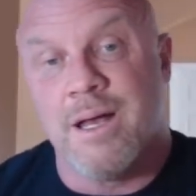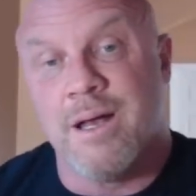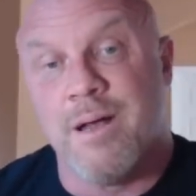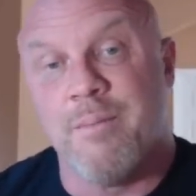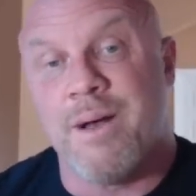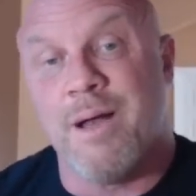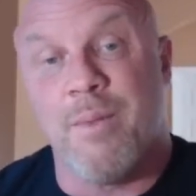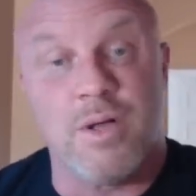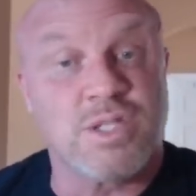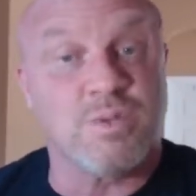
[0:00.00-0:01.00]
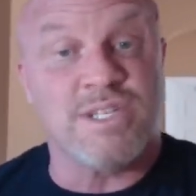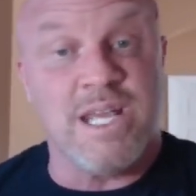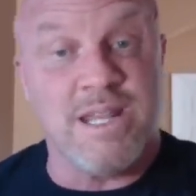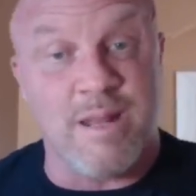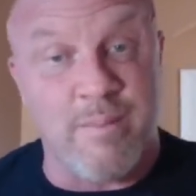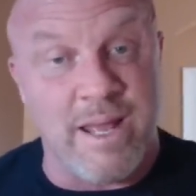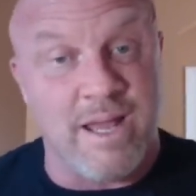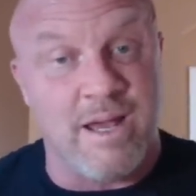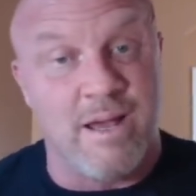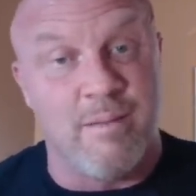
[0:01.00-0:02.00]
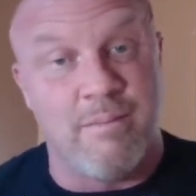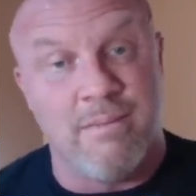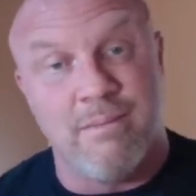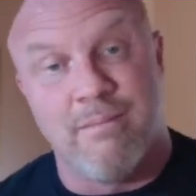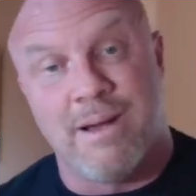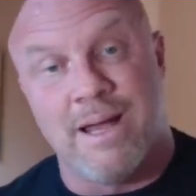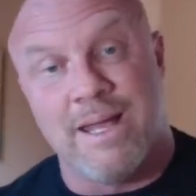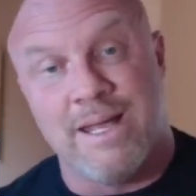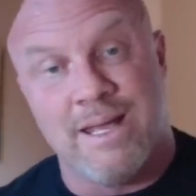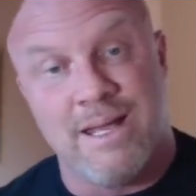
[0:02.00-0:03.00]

I'm also seeing that my